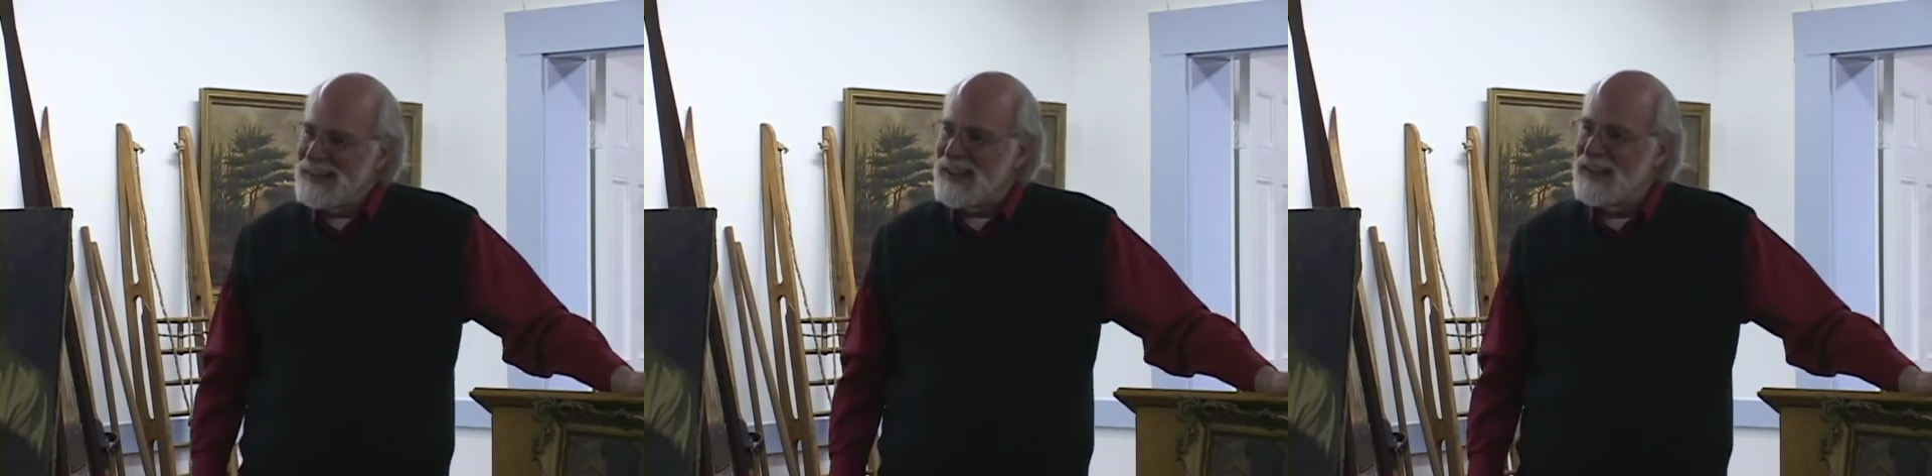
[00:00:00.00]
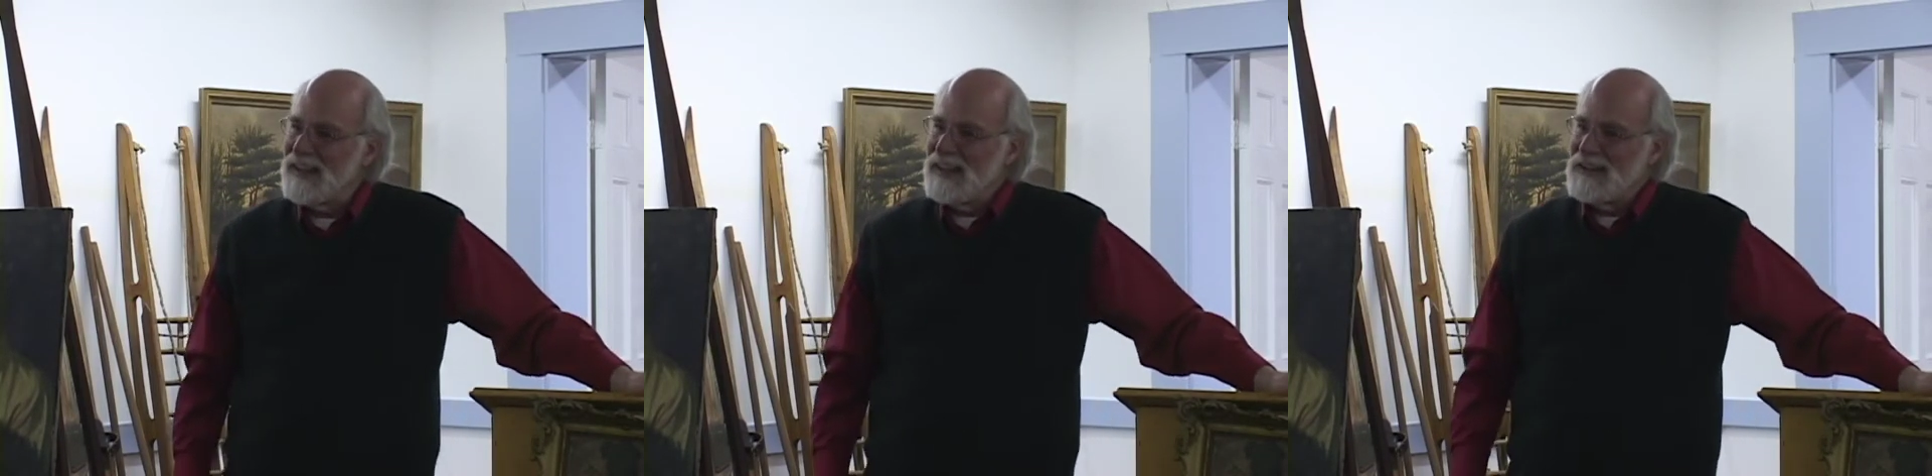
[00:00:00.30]
Yeah,
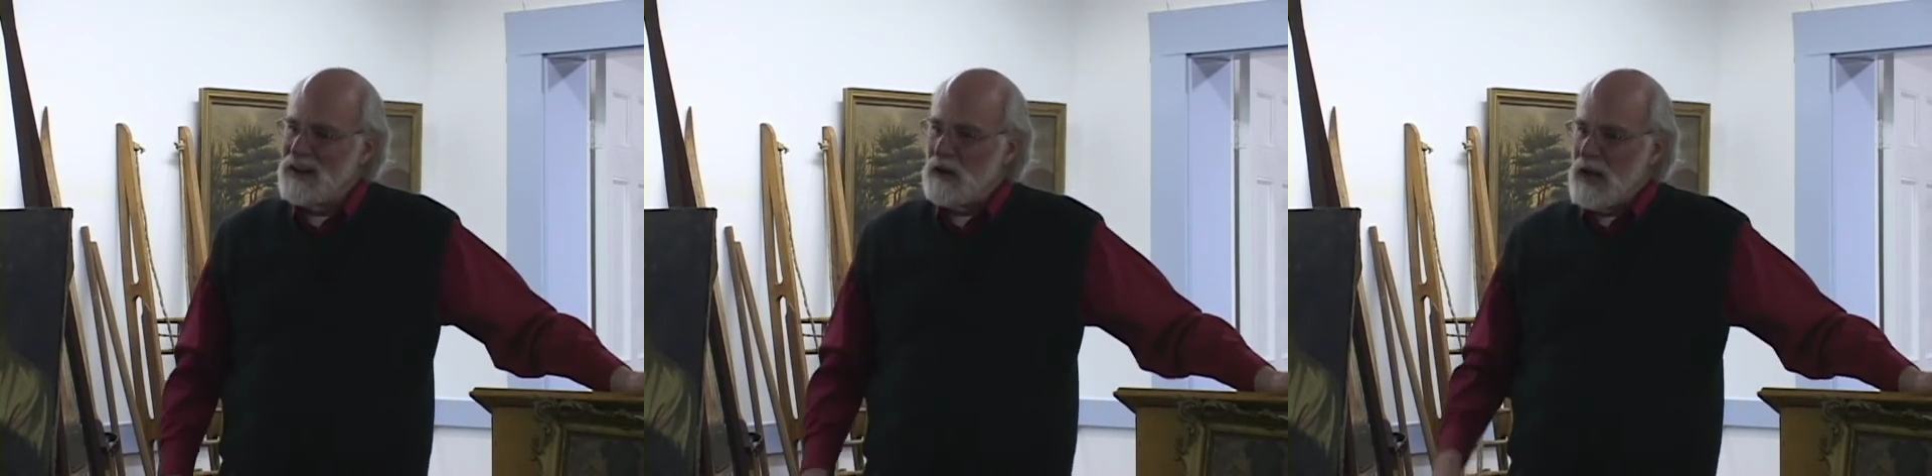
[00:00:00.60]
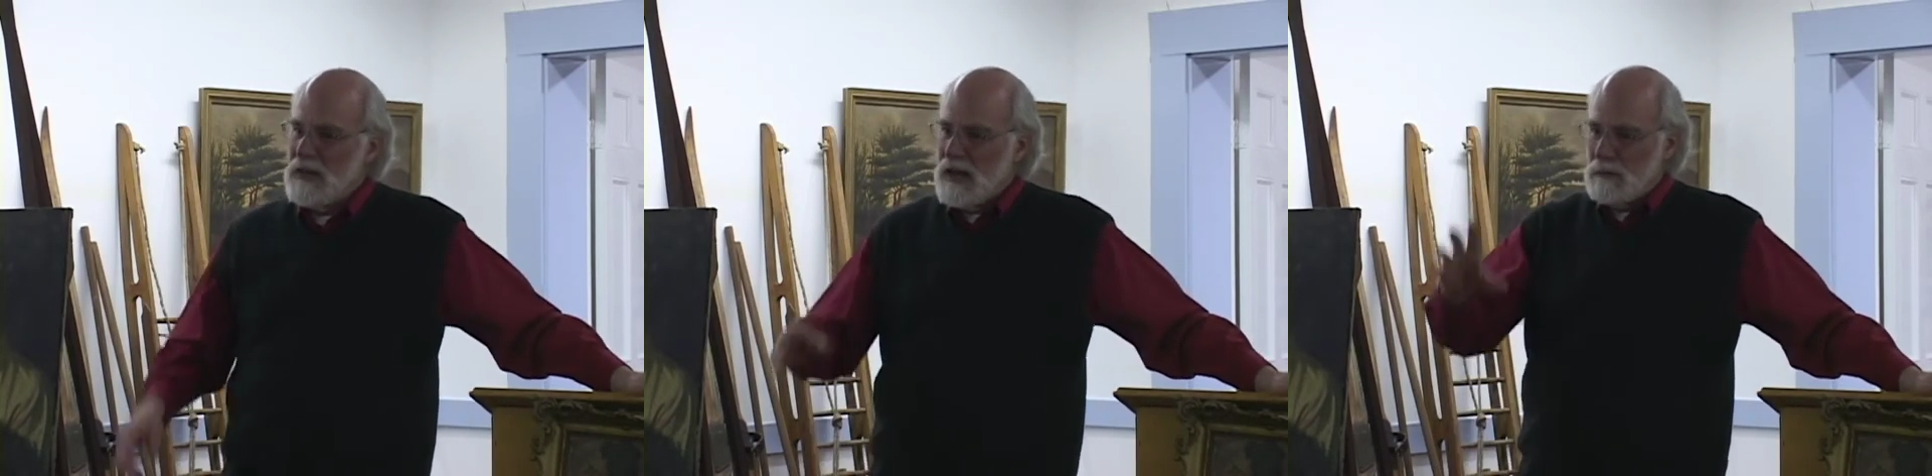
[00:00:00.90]
in
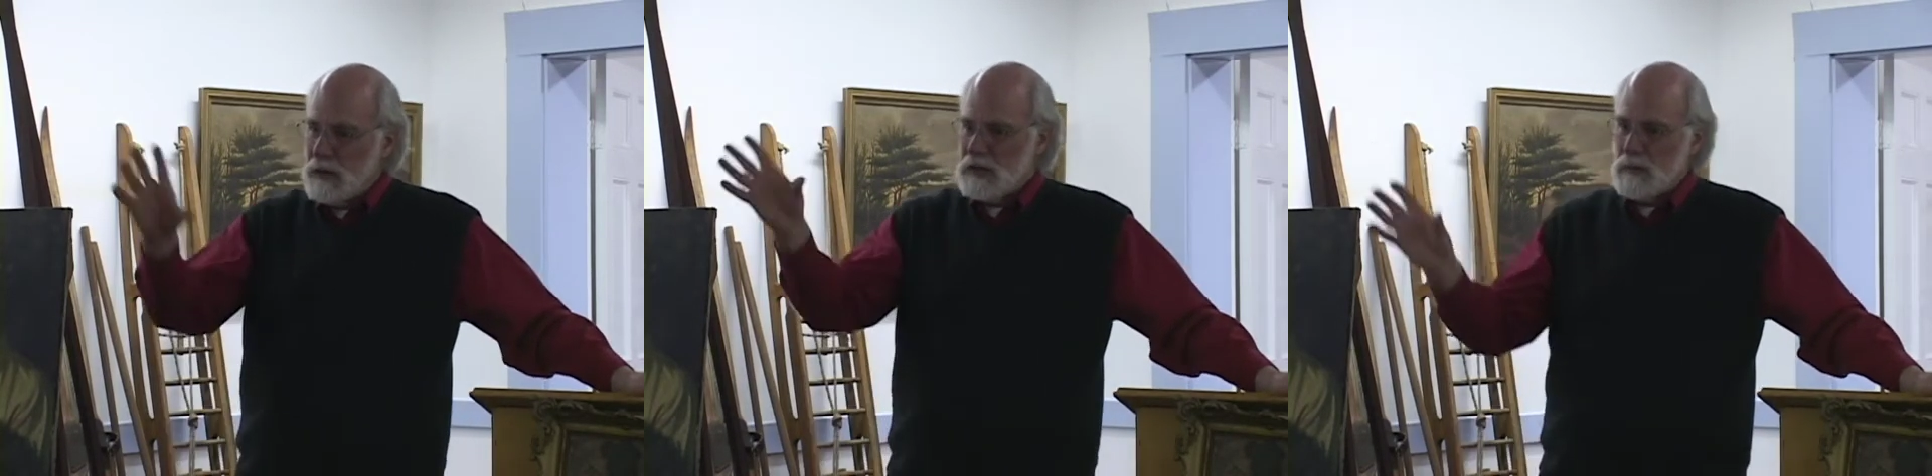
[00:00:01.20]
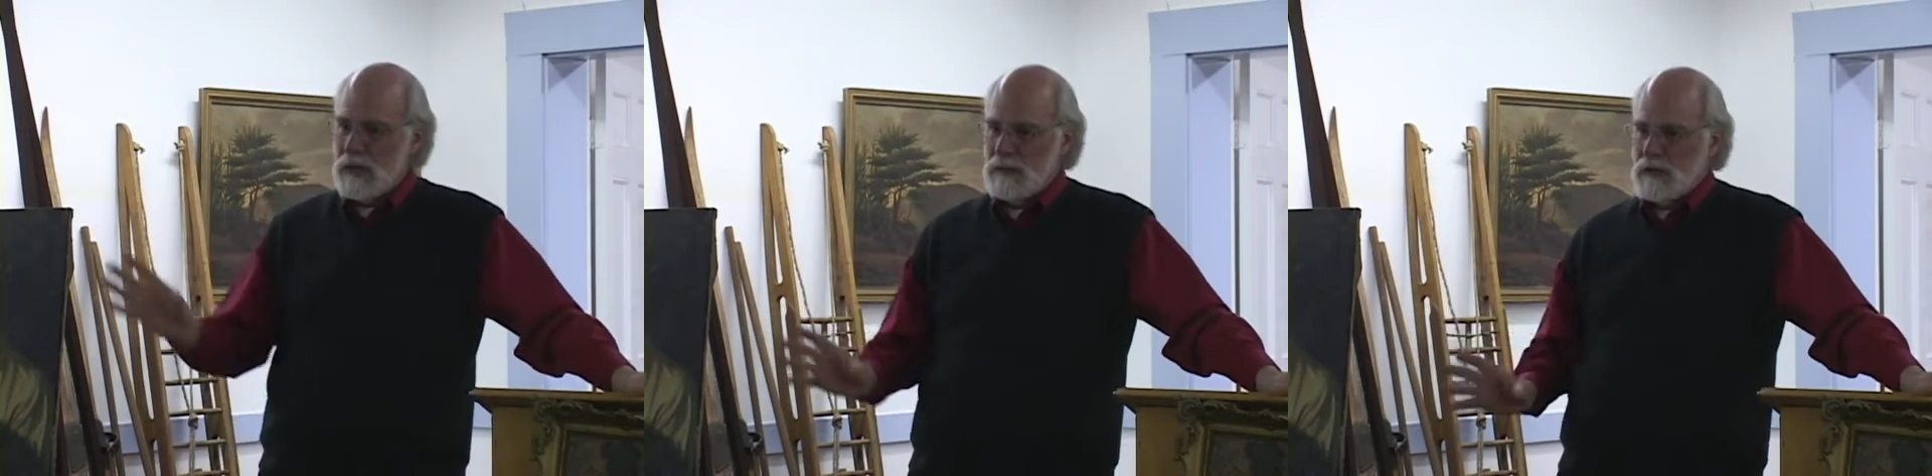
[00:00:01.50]
Darien, they picked
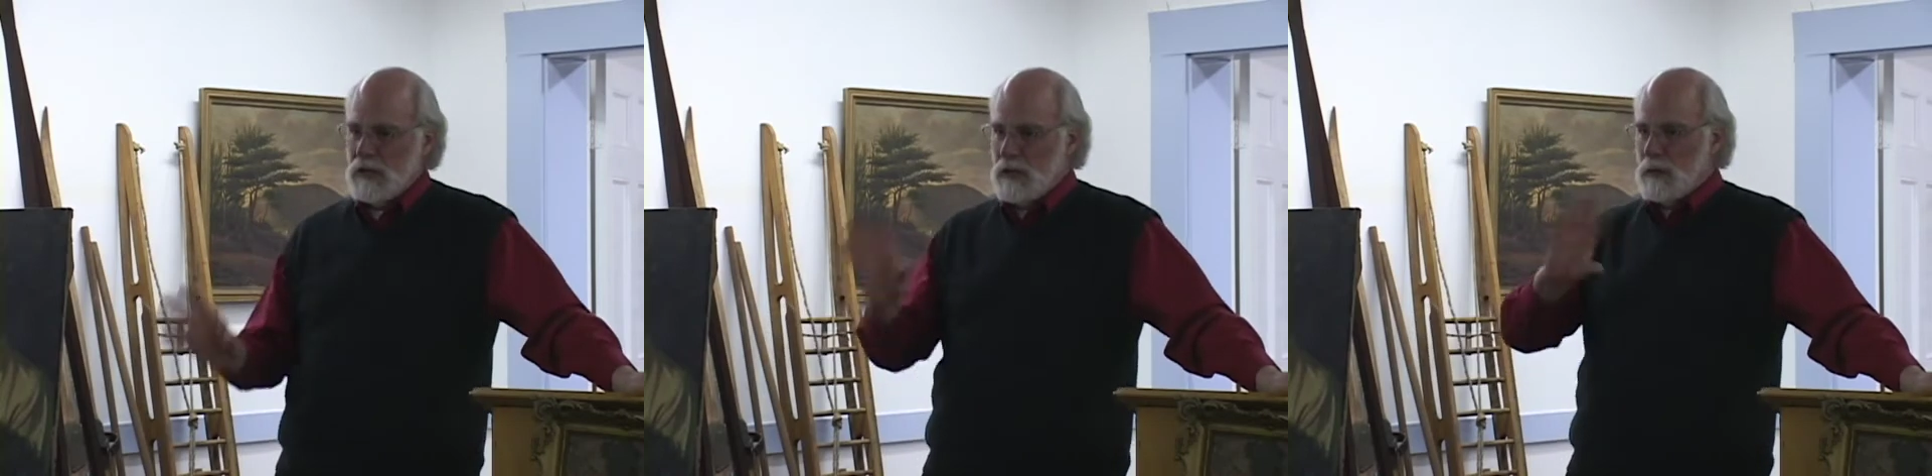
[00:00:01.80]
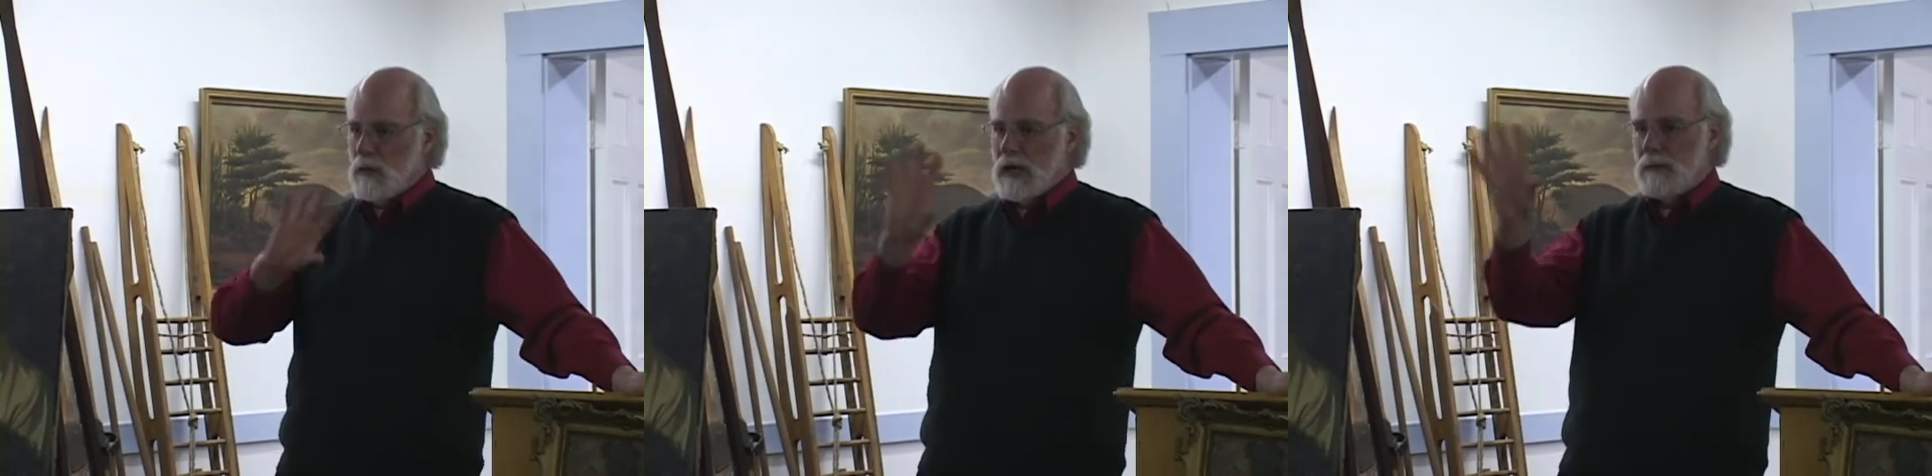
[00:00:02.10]
up in a limousine and
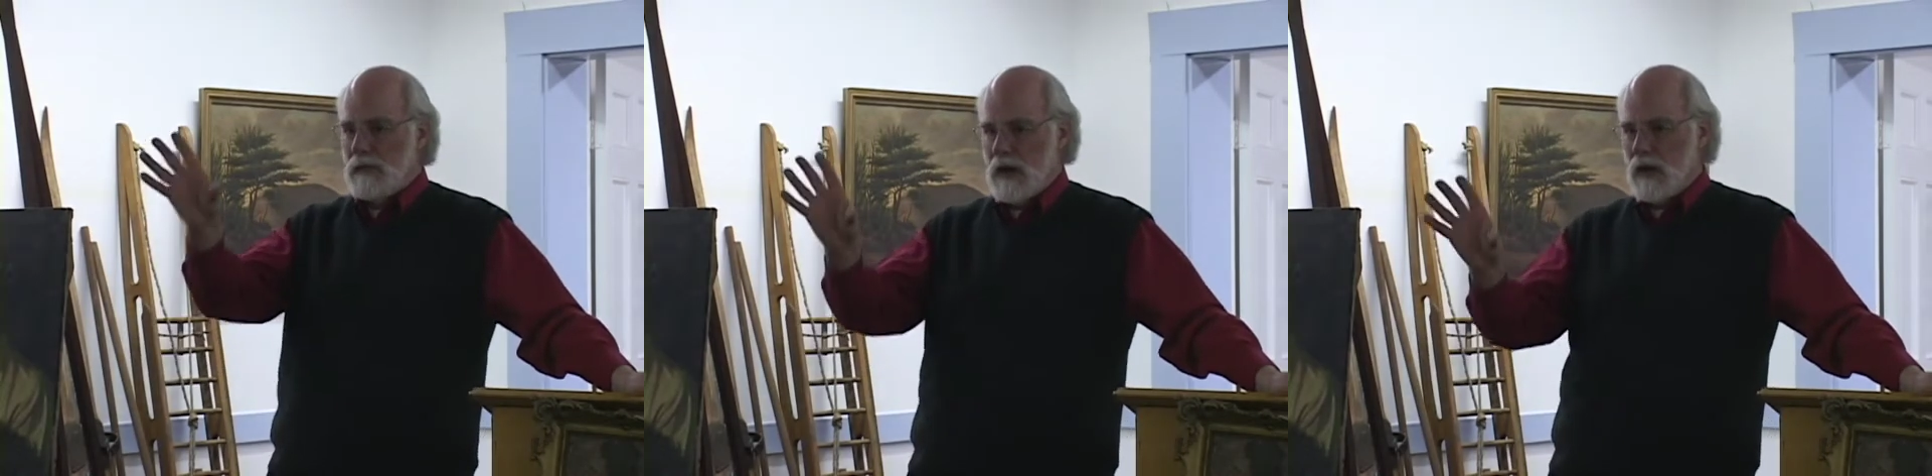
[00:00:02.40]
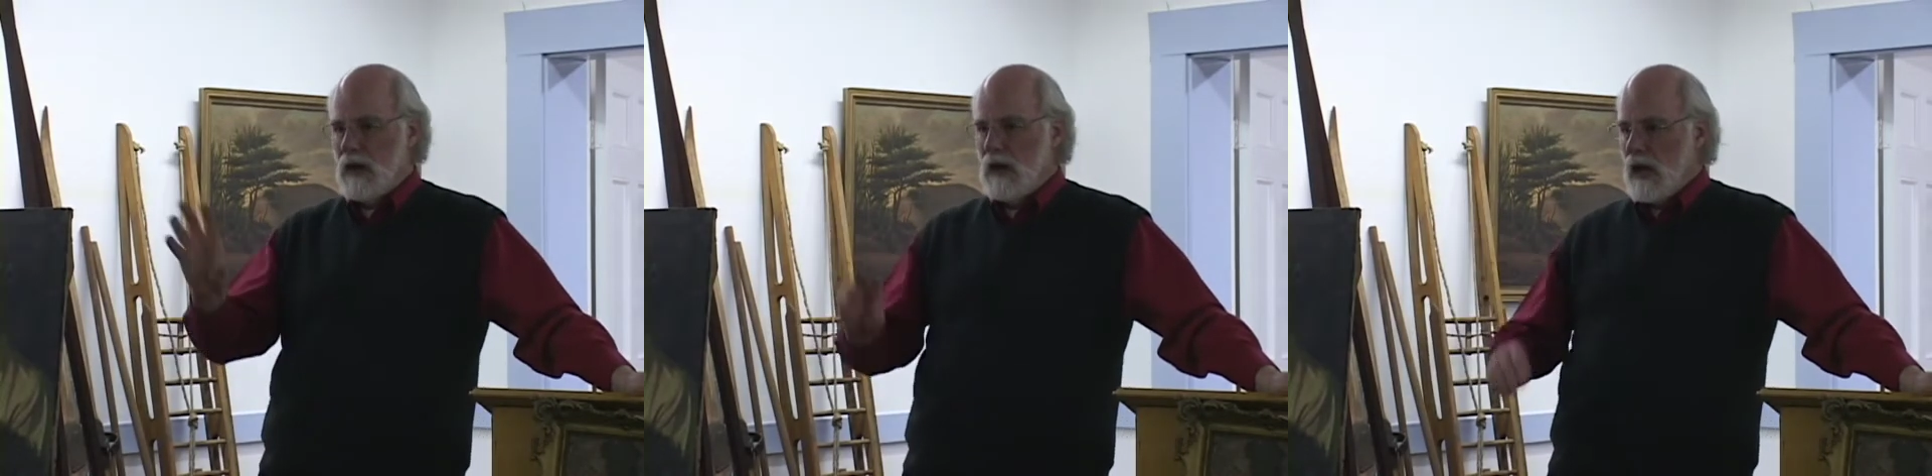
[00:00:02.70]
we went up there.